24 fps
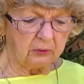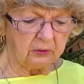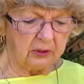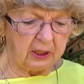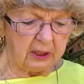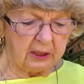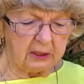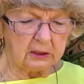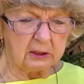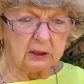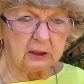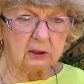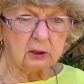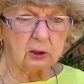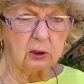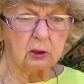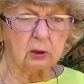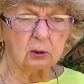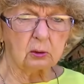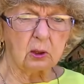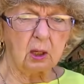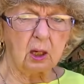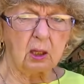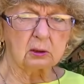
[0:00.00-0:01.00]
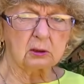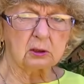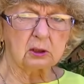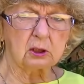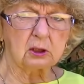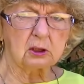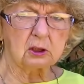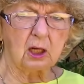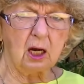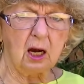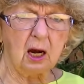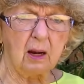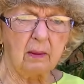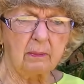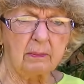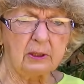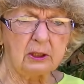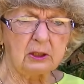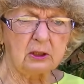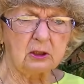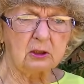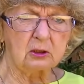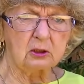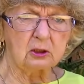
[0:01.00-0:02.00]
things that go across the top
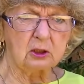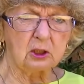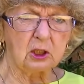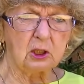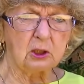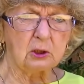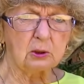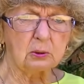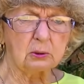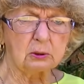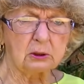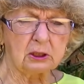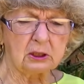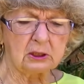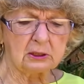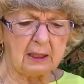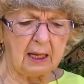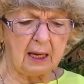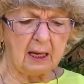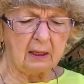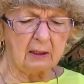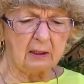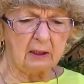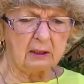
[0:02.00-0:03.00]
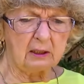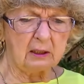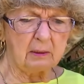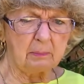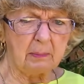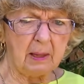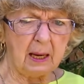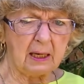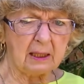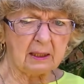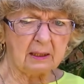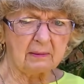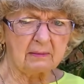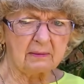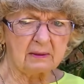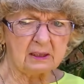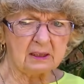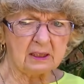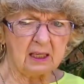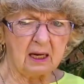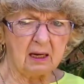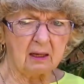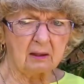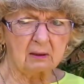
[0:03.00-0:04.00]
and your toes is out and the back of
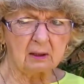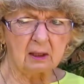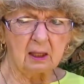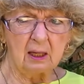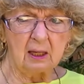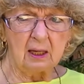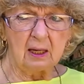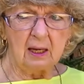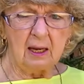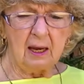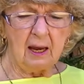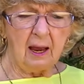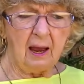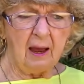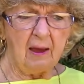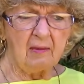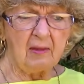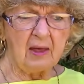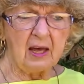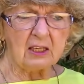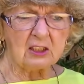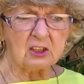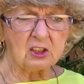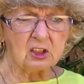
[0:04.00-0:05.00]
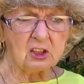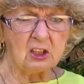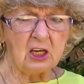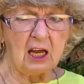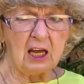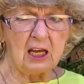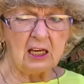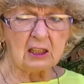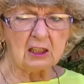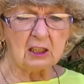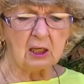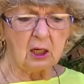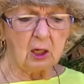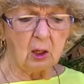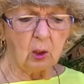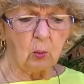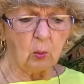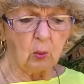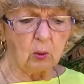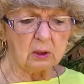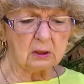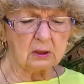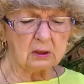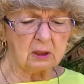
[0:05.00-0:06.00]
it's out. And that snake
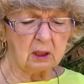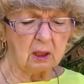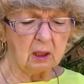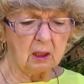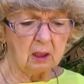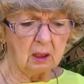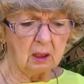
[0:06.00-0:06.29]
was,